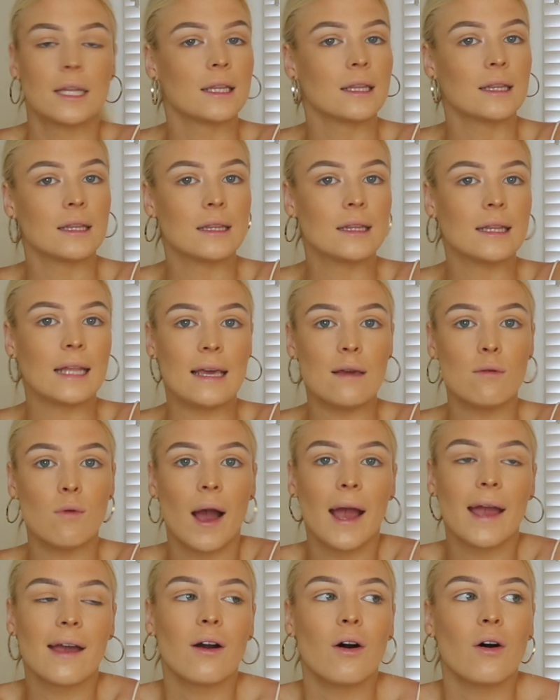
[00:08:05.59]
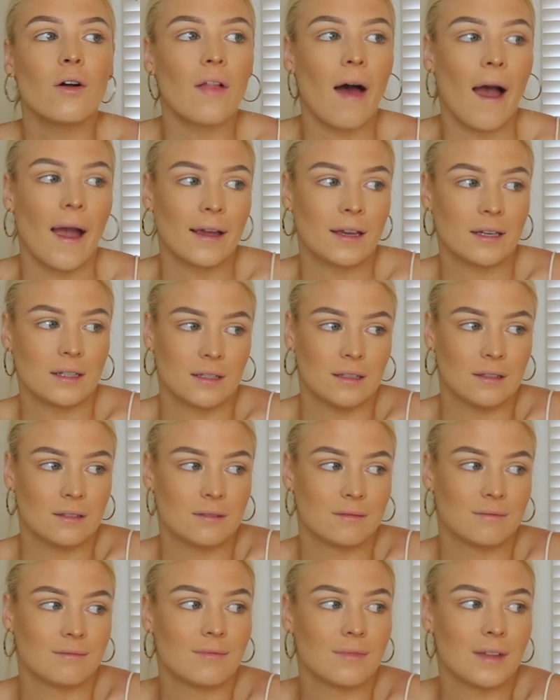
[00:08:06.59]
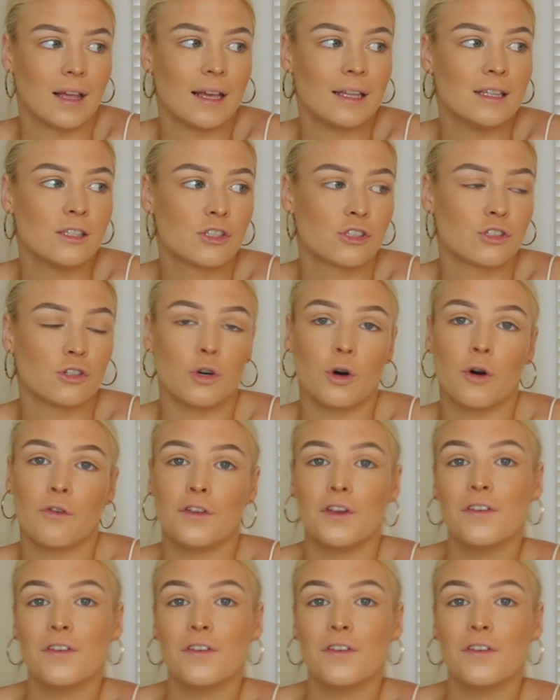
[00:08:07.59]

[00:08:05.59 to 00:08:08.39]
leeway, like in school if